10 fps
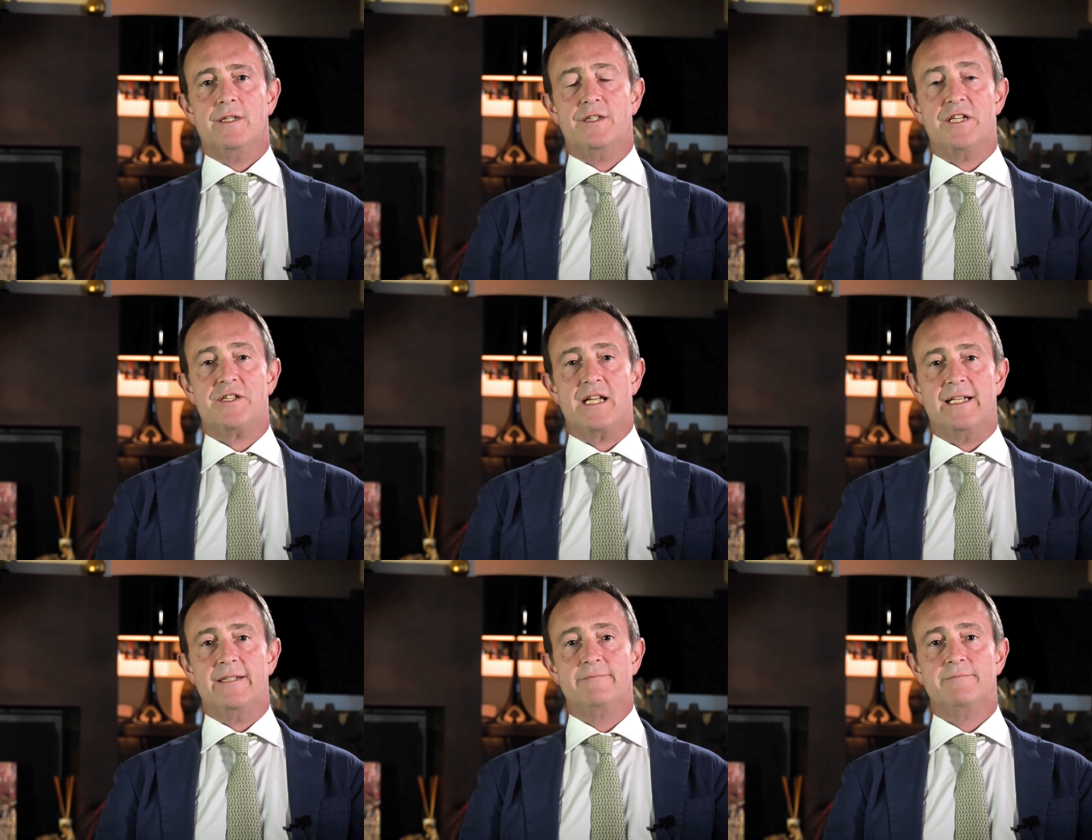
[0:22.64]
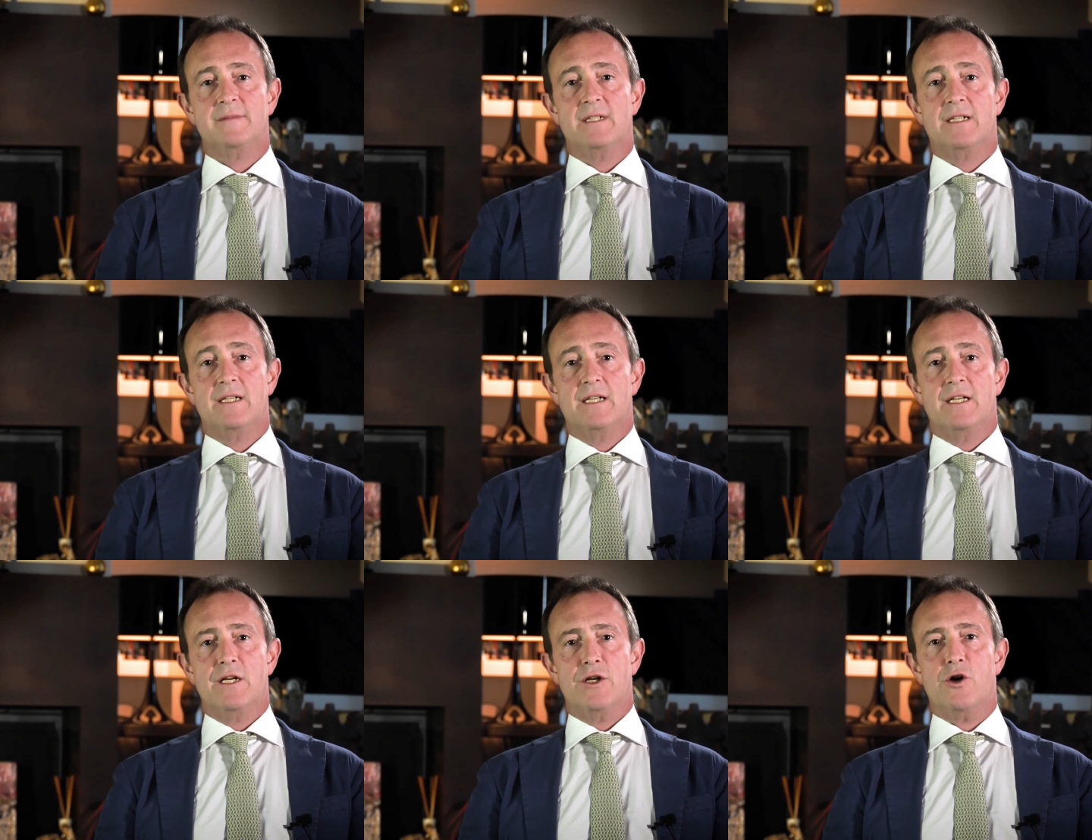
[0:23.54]
distally.
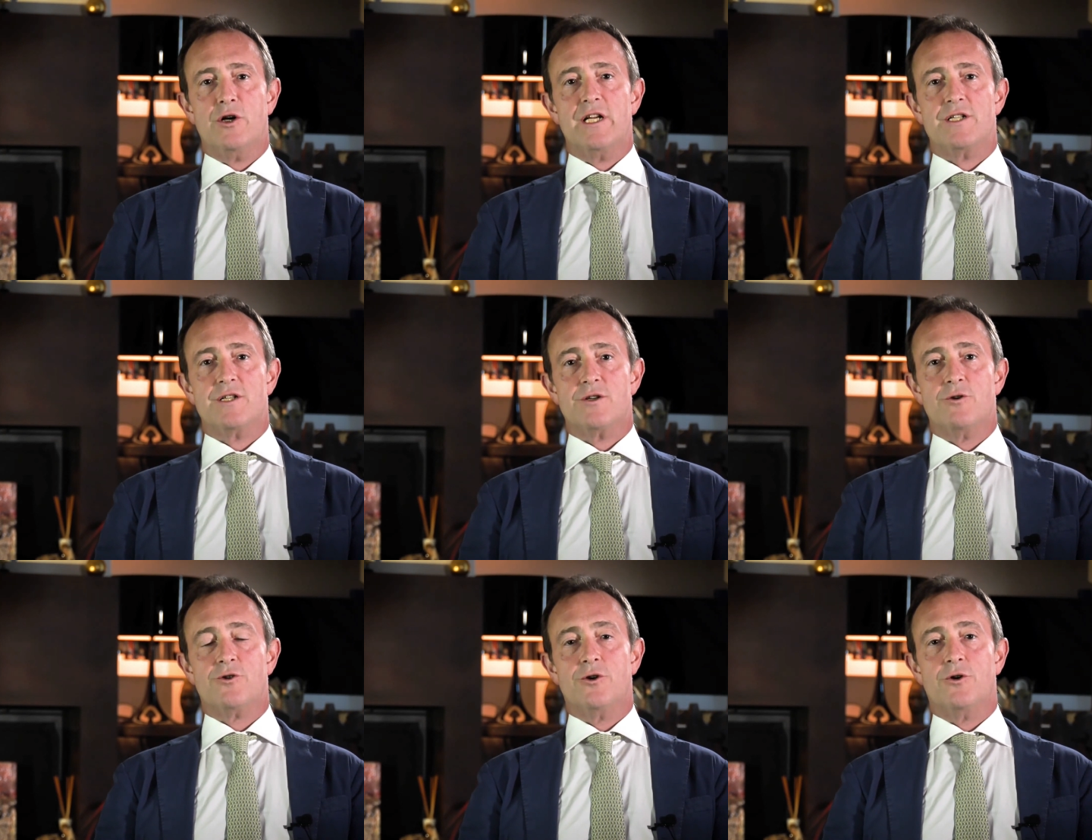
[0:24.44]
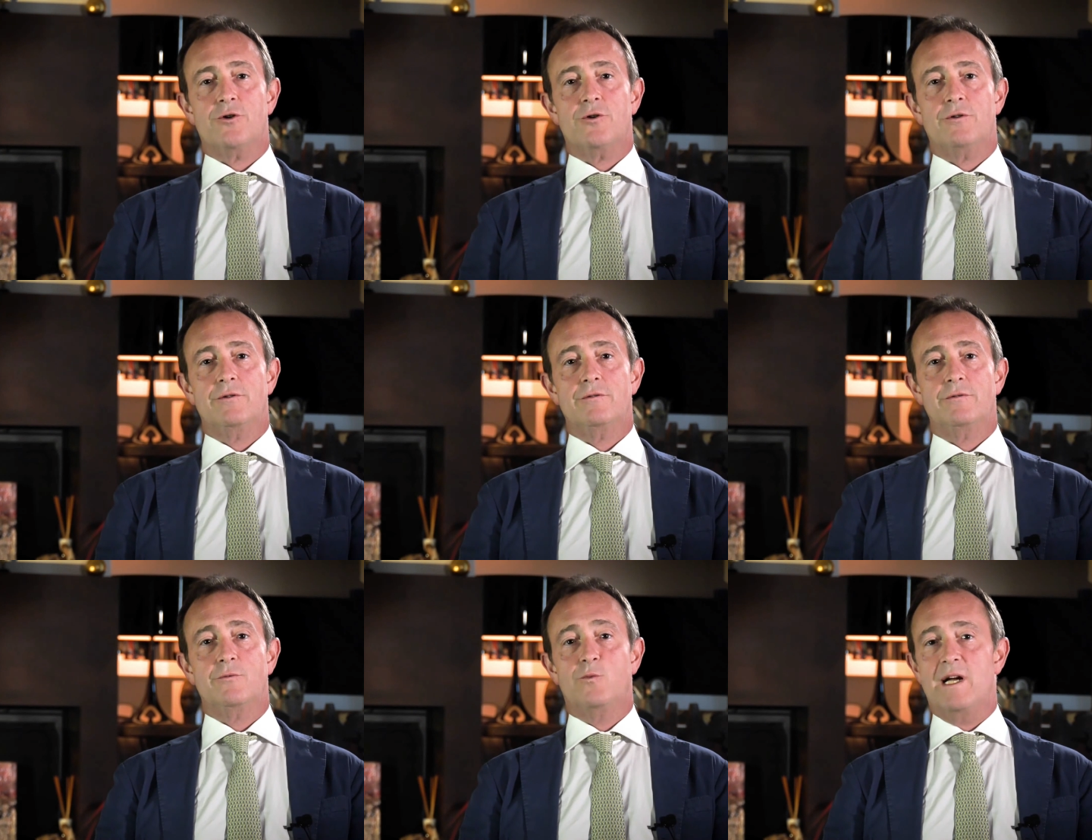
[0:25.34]
Knock knees is also
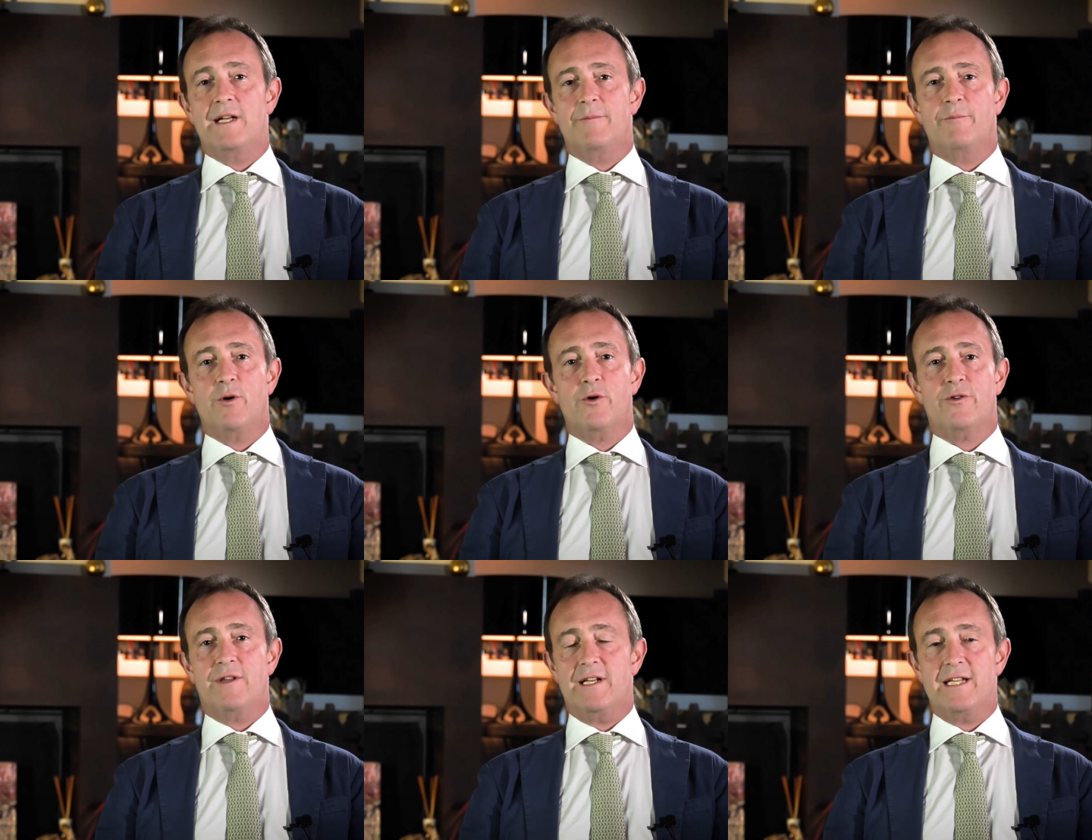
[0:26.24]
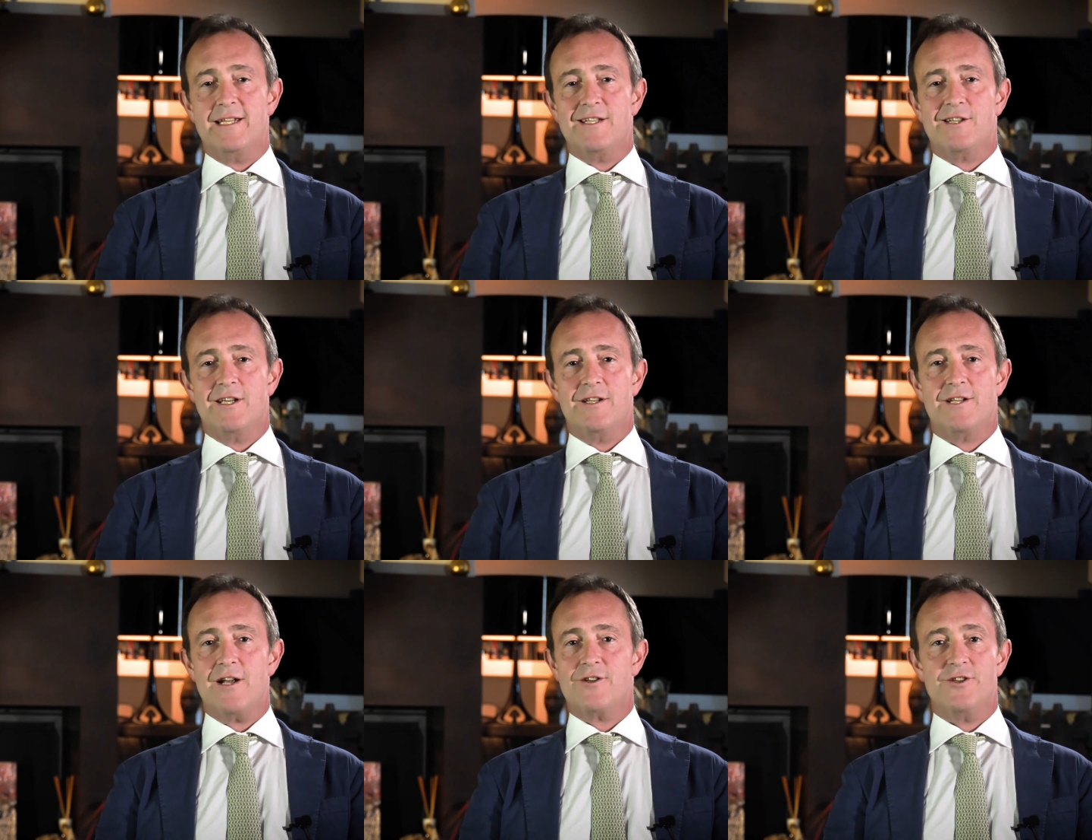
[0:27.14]
when the, both the knees
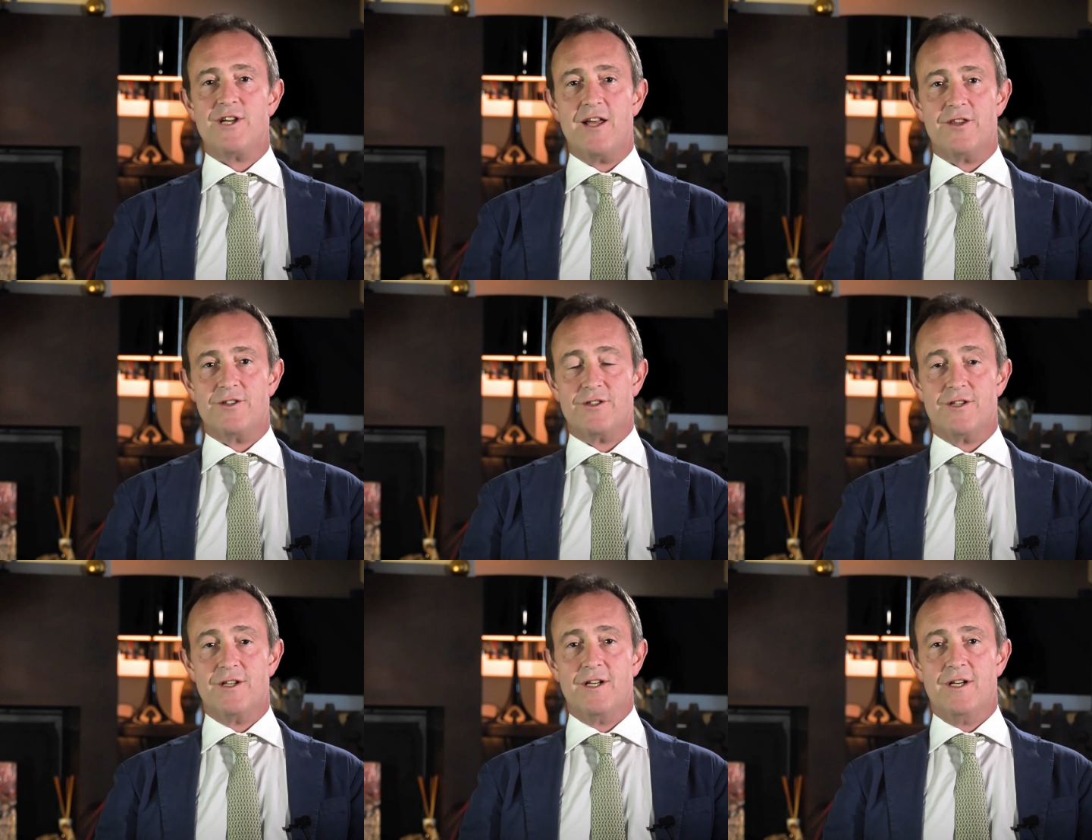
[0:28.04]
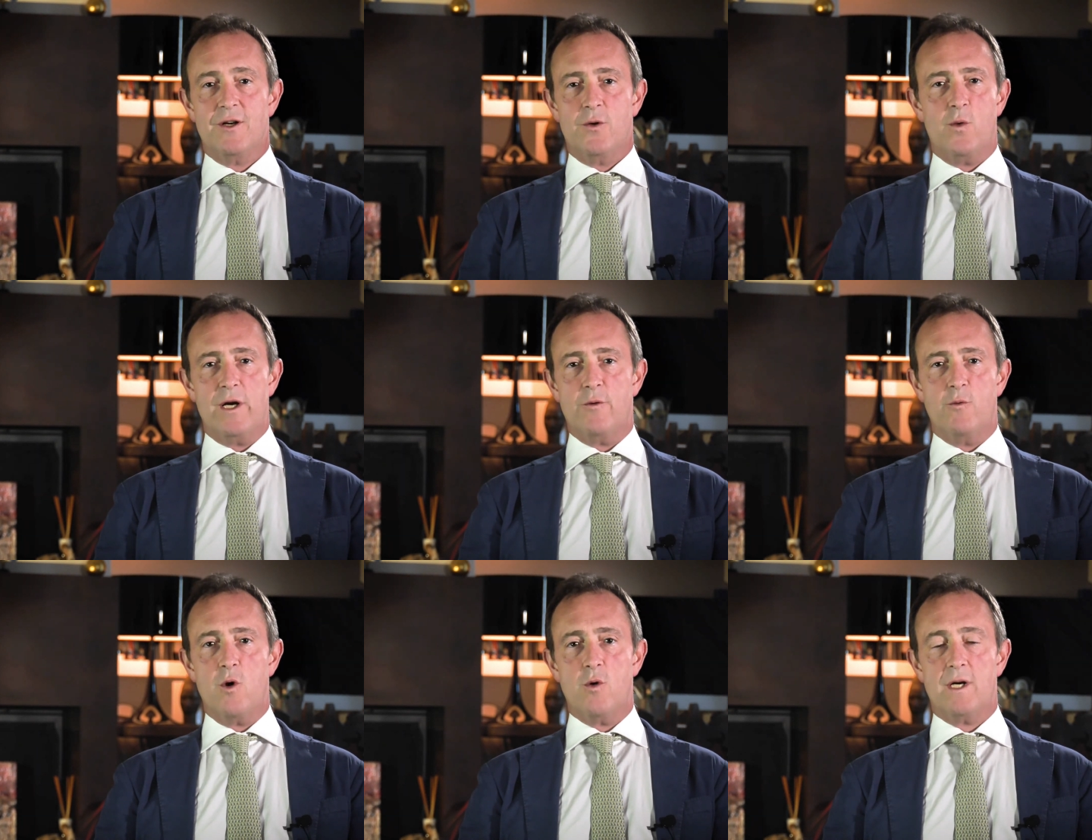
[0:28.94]
touch each other's when you
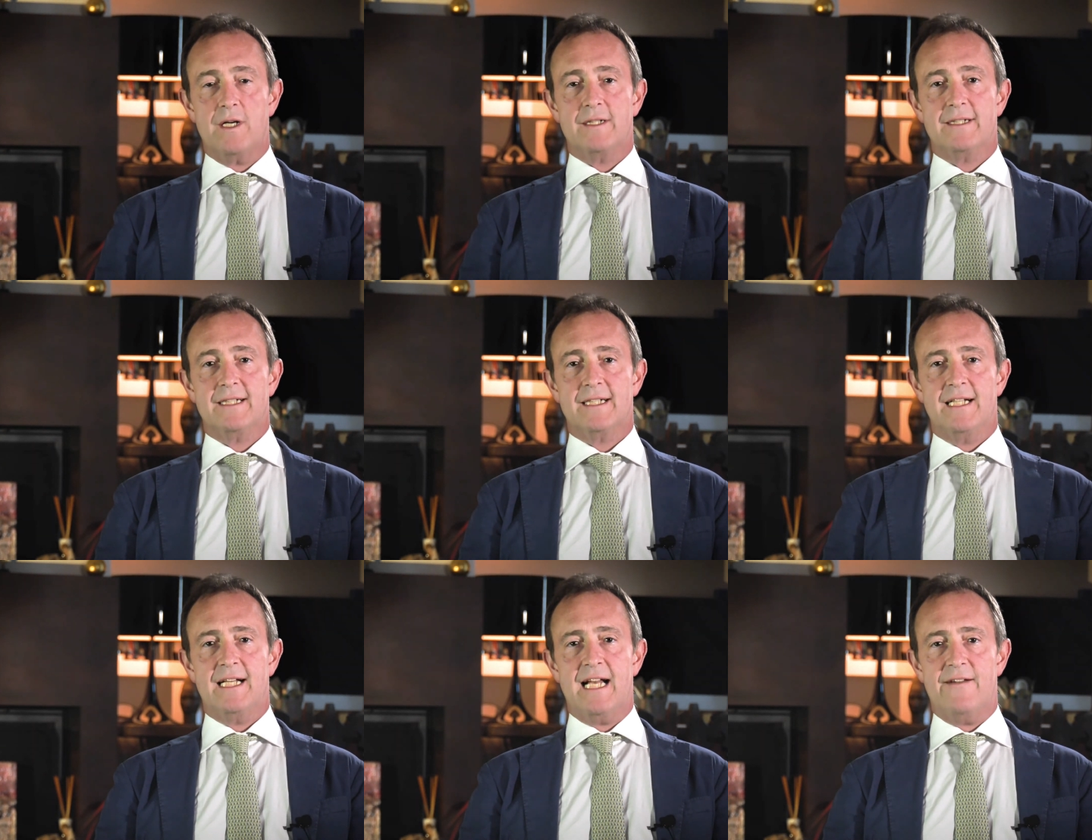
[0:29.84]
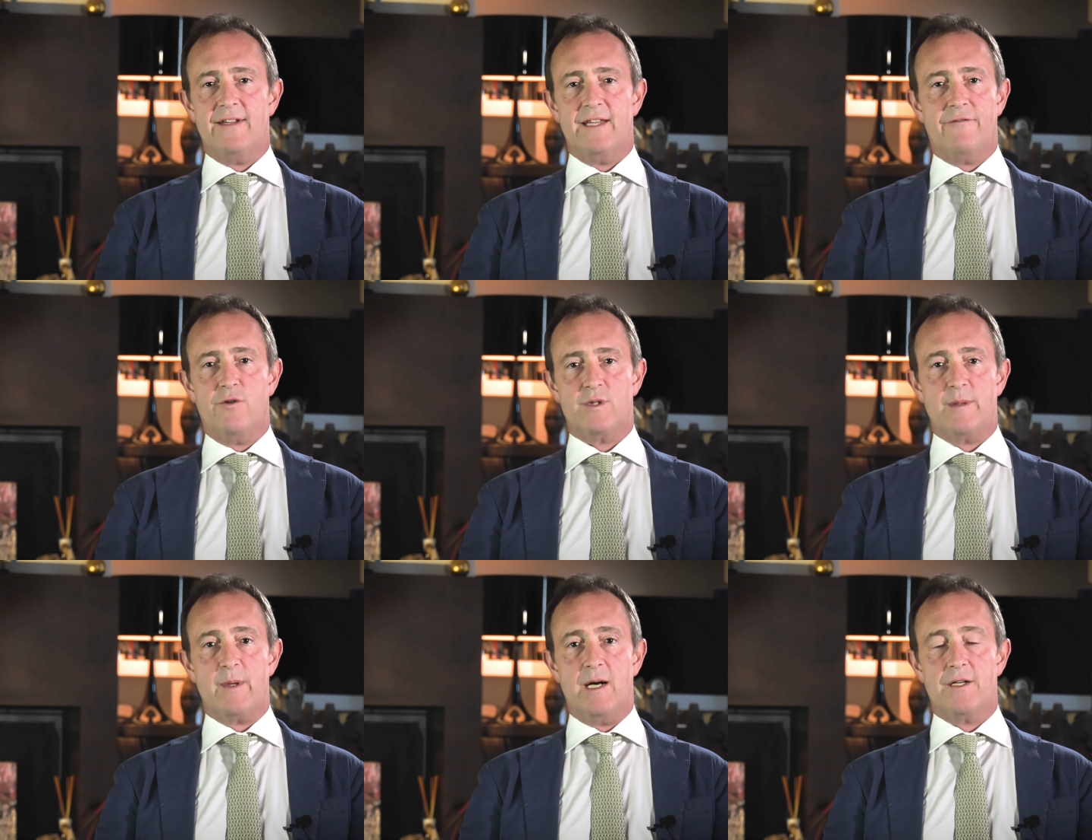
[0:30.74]
walk, having the foot
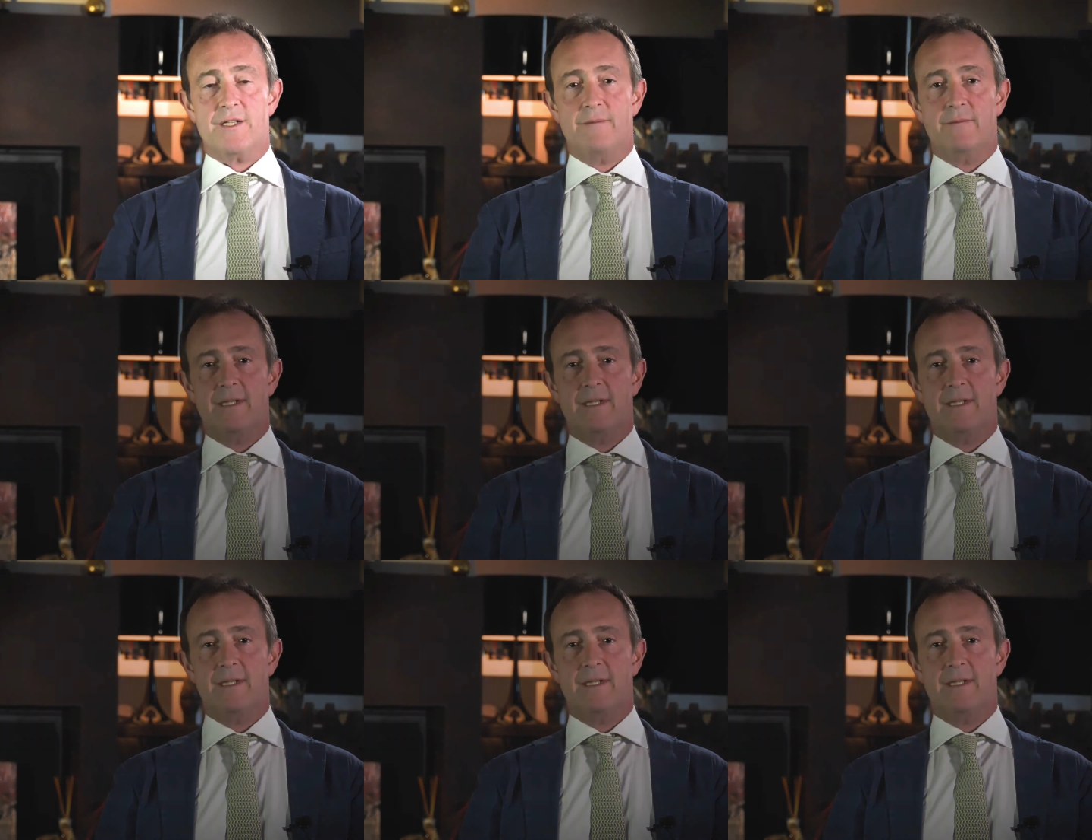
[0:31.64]
apart.